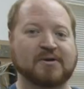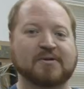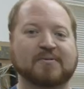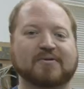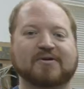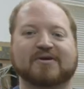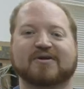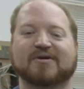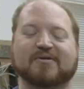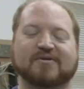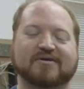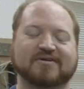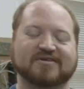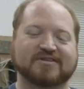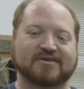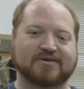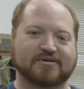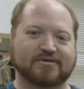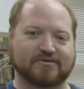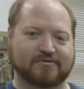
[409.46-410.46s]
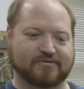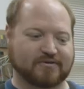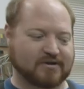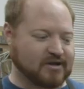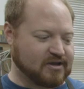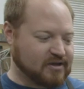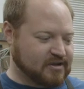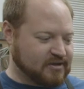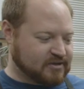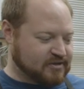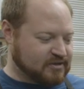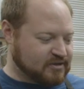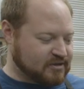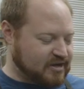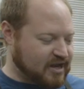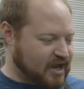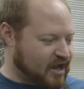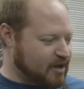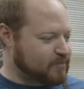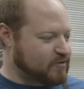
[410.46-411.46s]
we're going to
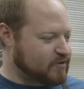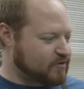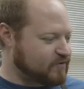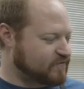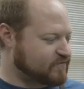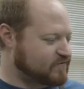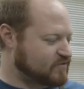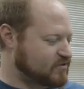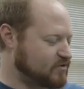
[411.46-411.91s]
now move